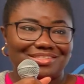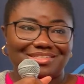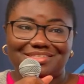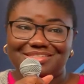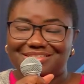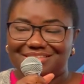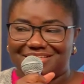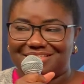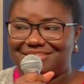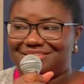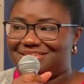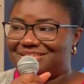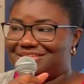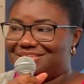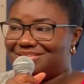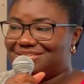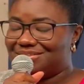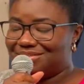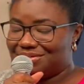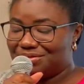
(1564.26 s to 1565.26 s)
and
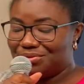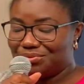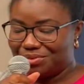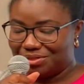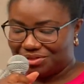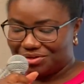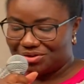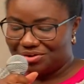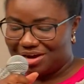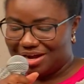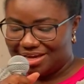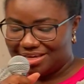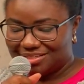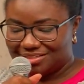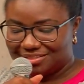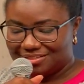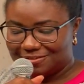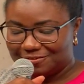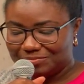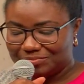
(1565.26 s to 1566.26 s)
sisters with Christ.